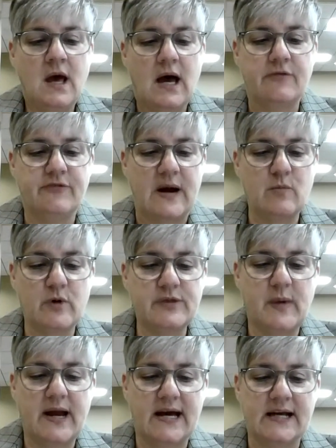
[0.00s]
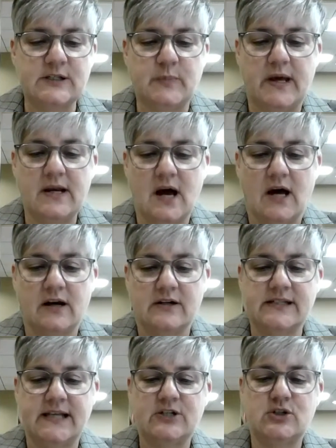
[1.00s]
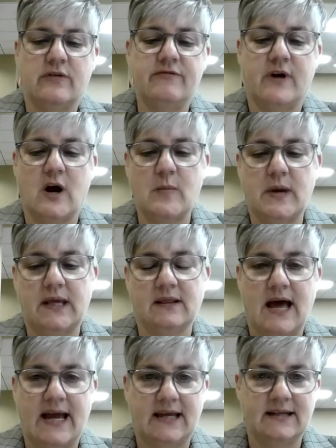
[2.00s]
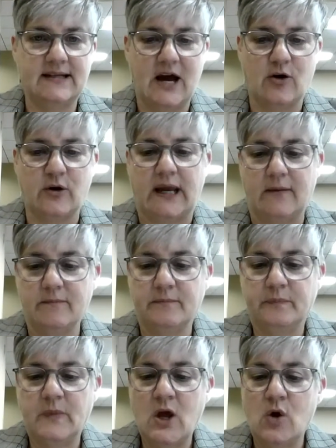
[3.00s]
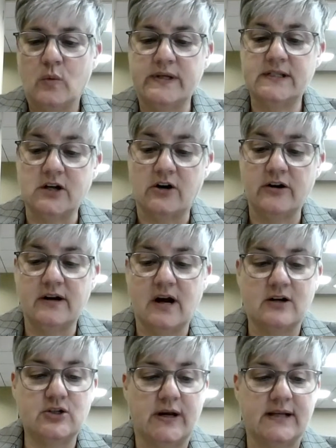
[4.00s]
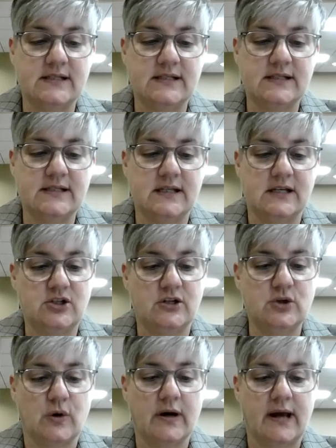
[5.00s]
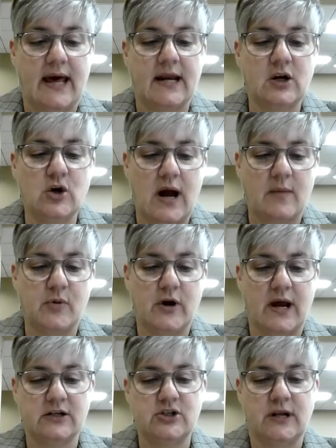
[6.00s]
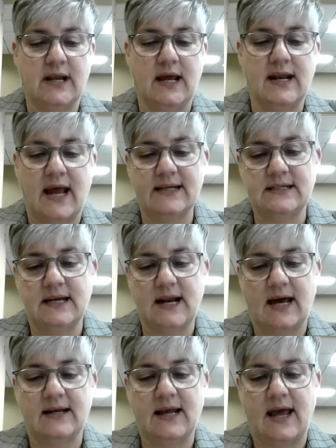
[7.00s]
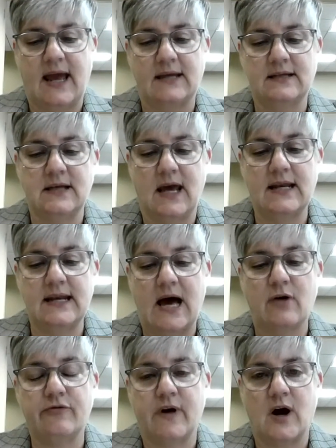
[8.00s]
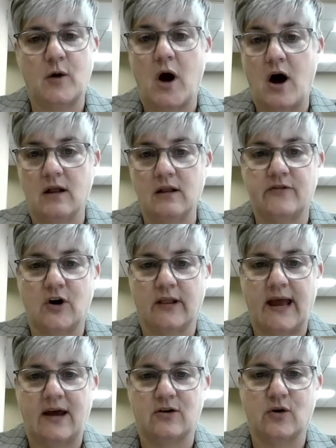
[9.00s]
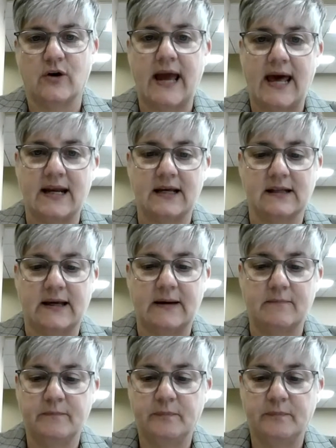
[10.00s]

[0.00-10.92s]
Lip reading: I farm with my husband on our Century Farm in Lyon County. We started our transition to organic crop production in 1998 and now farm all of our land organically.